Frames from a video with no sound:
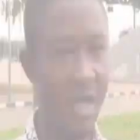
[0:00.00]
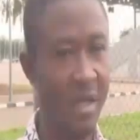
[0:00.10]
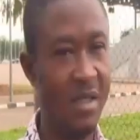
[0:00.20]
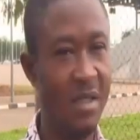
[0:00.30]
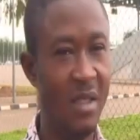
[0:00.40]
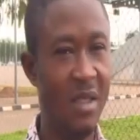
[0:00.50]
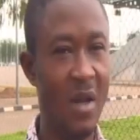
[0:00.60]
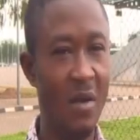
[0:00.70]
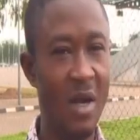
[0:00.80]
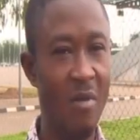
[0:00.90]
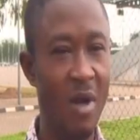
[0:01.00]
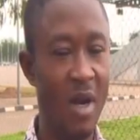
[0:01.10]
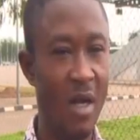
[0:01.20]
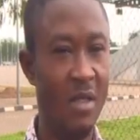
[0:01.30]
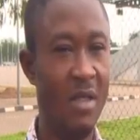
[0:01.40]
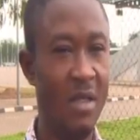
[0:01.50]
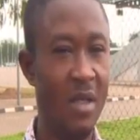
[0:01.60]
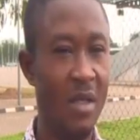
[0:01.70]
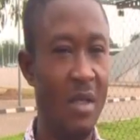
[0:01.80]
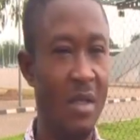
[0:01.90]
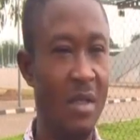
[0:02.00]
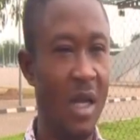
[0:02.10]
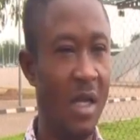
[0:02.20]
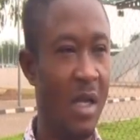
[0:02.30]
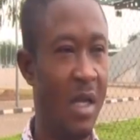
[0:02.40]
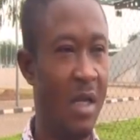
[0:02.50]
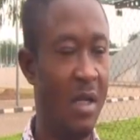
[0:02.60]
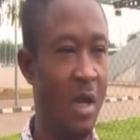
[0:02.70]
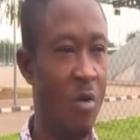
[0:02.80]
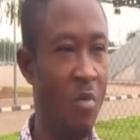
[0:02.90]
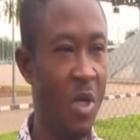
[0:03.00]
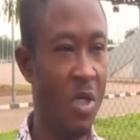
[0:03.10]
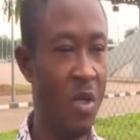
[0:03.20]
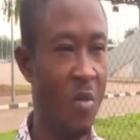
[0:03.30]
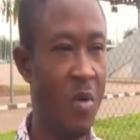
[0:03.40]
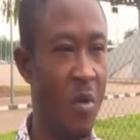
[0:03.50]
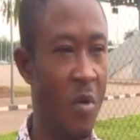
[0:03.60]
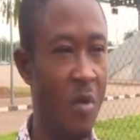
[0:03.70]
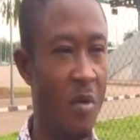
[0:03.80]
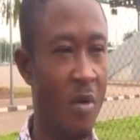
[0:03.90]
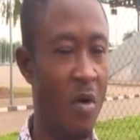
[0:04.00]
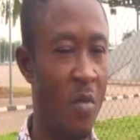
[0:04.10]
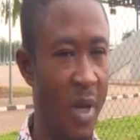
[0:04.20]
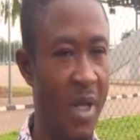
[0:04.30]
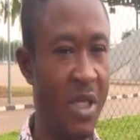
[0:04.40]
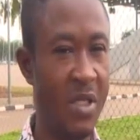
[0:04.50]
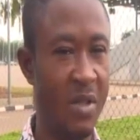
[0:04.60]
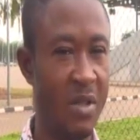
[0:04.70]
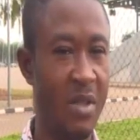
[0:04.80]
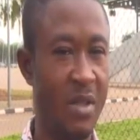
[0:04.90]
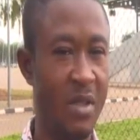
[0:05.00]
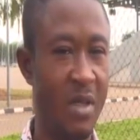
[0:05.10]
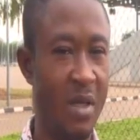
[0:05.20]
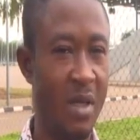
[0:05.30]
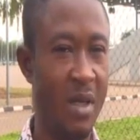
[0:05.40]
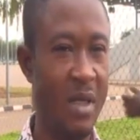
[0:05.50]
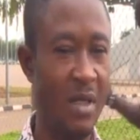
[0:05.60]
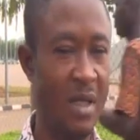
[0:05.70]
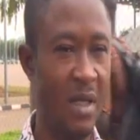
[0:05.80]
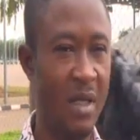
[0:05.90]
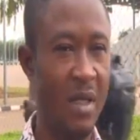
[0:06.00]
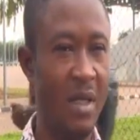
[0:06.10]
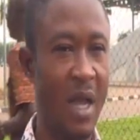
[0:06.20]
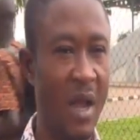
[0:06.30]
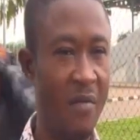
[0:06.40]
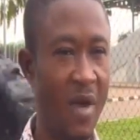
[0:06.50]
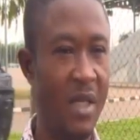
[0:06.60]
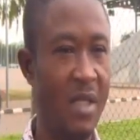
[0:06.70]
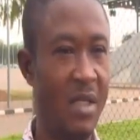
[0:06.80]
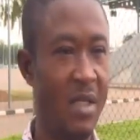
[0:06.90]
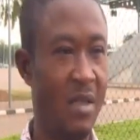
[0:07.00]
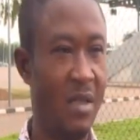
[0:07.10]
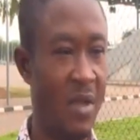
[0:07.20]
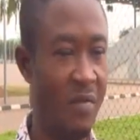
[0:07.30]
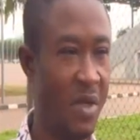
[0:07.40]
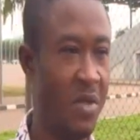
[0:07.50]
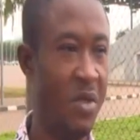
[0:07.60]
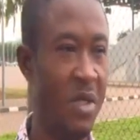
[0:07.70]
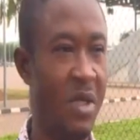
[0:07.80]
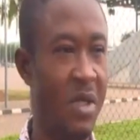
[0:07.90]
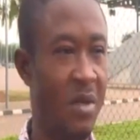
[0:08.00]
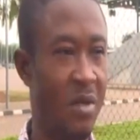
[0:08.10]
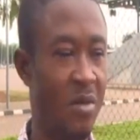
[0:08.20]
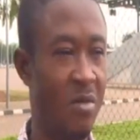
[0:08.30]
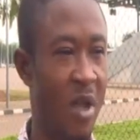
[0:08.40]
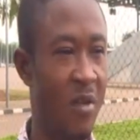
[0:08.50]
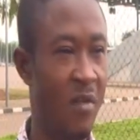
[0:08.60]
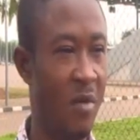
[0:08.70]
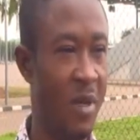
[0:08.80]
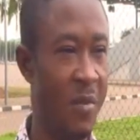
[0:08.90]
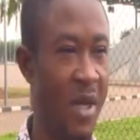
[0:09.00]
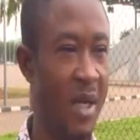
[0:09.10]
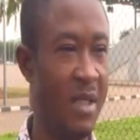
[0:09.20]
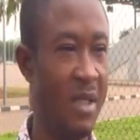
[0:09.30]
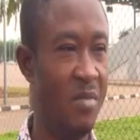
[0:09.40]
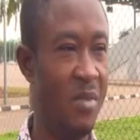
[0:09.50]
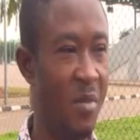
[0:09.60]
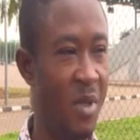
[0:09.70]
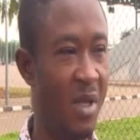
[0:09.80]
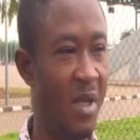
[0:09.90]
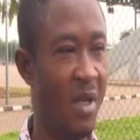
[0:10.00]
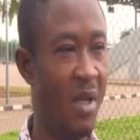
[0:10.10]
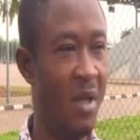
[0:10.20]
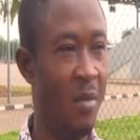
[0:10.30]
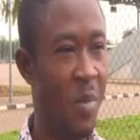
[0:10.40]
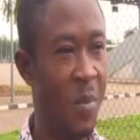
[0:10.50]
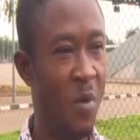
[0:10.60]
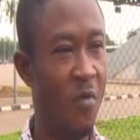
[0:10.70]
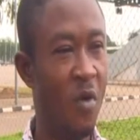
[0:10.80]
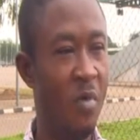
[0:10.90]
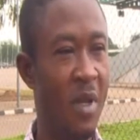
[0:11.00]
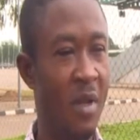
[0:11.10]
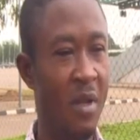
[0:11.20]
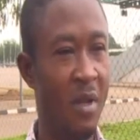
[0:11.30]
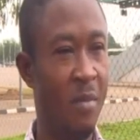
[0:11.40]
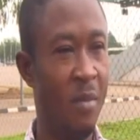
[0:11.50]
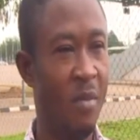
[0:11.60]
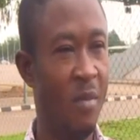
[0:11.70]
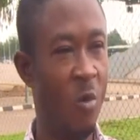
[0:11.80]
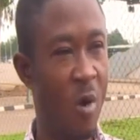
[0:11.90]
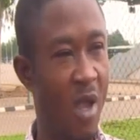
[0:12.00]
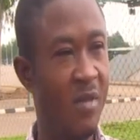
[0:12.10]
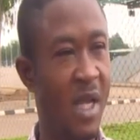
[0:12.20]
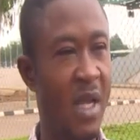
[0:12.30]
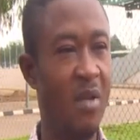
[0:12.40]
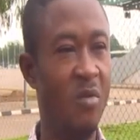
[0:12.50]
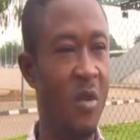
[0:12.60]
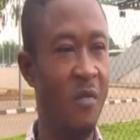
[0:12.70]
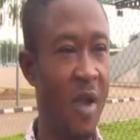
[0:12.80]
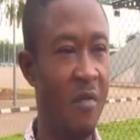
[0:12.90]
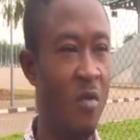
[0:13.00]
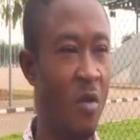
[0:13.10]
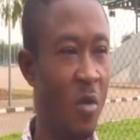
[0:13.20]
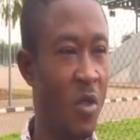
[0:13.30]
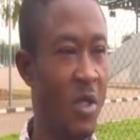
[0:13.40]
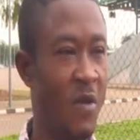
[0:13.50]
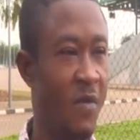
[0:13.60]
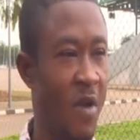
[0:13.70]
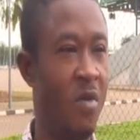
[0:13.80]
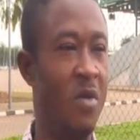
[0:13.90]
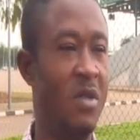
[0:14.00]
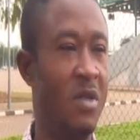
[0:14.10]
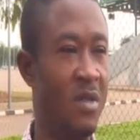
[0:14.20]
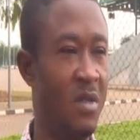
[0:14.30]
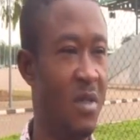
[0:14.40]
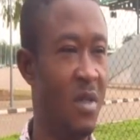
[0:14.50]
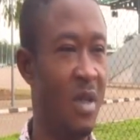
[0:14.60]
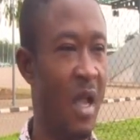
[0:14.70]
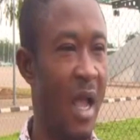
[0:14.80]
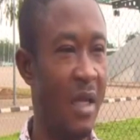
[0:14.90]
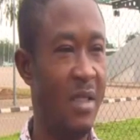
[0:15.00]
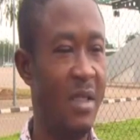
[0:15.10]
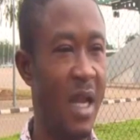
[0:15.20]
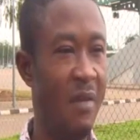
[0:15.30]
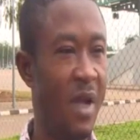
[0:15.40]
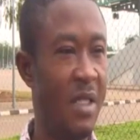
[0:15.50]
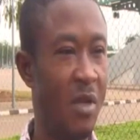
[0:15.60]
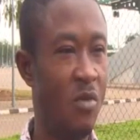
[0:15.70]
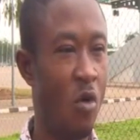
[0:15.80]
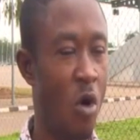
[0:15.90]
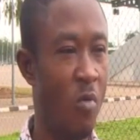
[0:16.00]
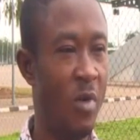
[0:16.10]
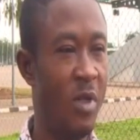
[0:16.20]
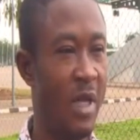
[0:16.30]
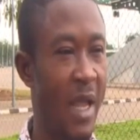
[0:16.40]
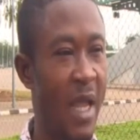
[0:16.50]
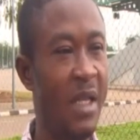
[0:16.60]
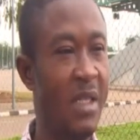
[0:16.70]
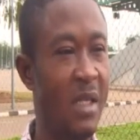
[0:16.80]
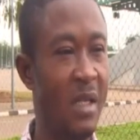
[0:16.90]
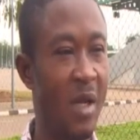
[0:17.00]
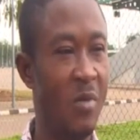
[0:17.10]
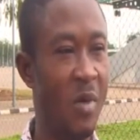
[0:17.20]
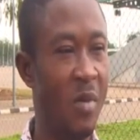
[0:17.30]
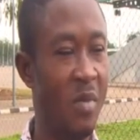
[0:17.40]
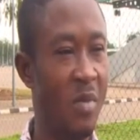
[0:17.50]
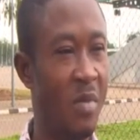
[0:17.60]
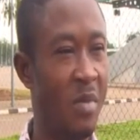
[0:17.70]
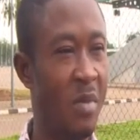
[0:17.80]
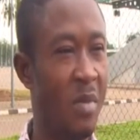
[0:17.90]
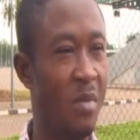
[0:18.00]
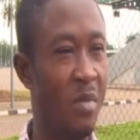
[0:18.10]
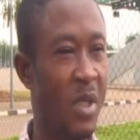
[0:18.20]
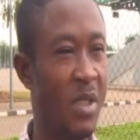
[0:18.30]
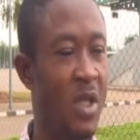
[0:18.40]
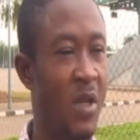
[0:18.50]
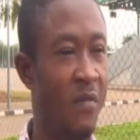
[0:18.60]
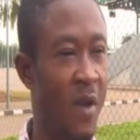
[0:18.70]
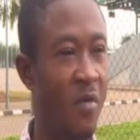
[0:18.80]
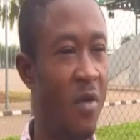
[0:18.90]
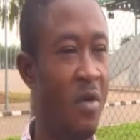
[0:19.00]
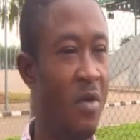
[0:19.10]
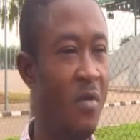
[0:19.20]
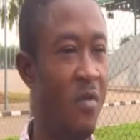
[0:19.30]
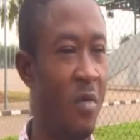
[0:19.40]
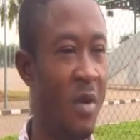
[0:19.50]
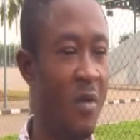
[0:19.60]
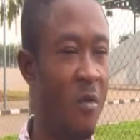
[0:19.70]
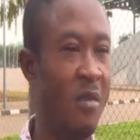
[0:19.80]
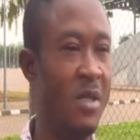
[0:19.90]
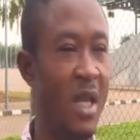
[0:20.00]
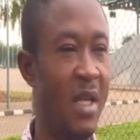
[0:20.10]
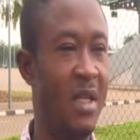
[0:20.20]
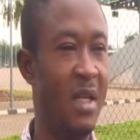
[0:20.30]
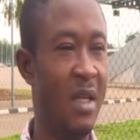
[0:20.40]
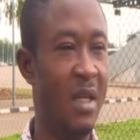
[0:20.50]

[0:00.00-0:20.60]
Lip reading: And in another way around, there will be some complications in the advice given to the wife from the parents. Maybe people from the wife side will mostly favored. And the advice that will come with anything that will mostly favor from the wife side.